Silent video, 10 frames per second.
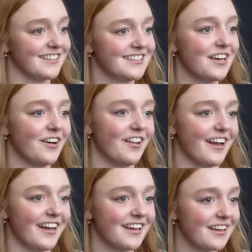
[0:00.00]
until
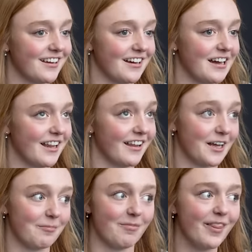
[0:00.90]
like, like
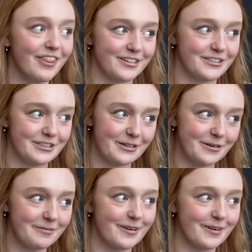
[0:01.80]
a month or two